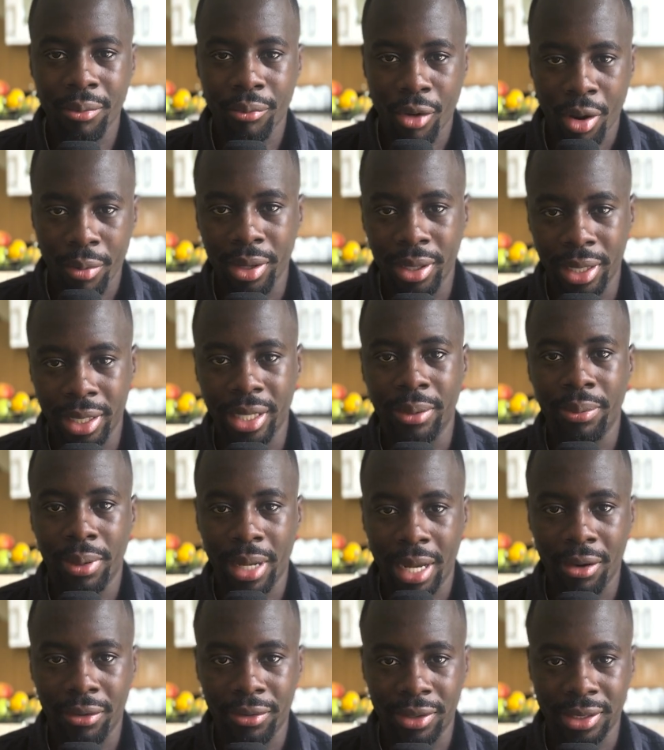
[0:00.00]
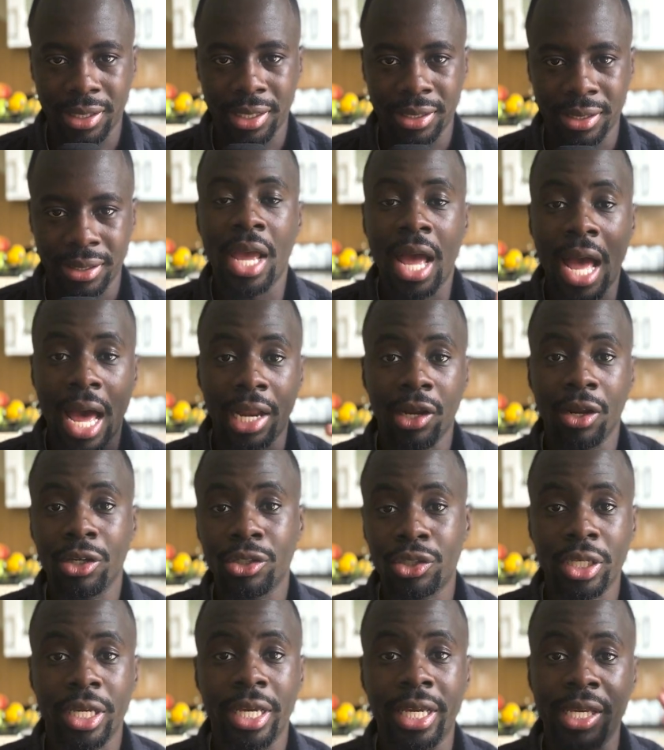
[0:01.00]
Premier League player of the season, and last
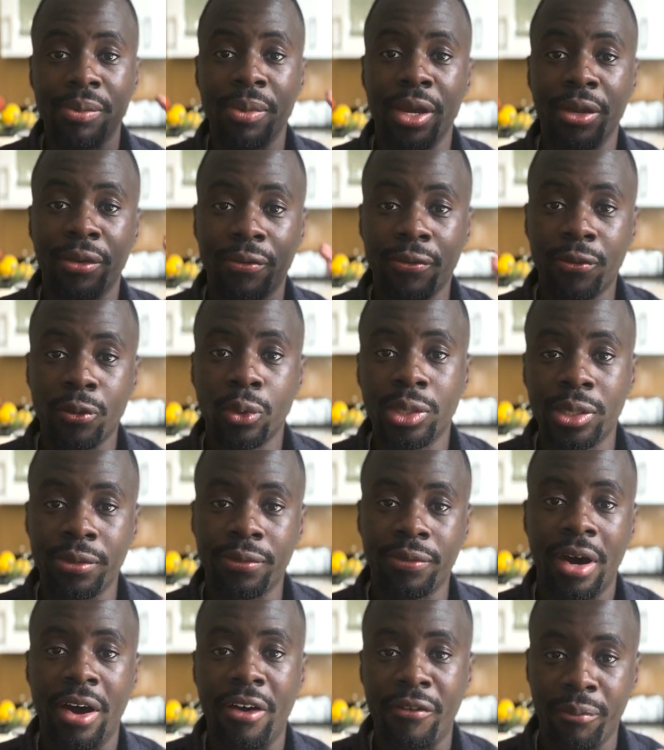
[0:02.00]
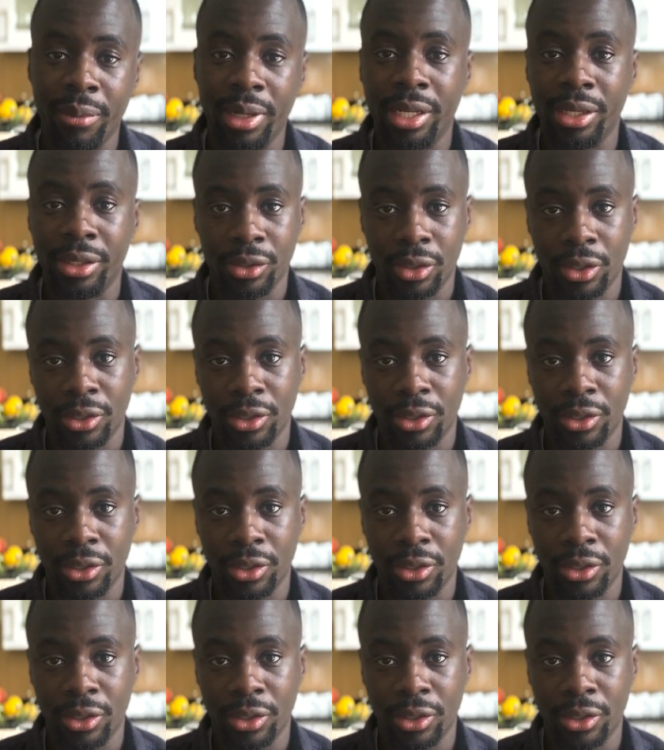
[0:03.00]
year he made $45 million.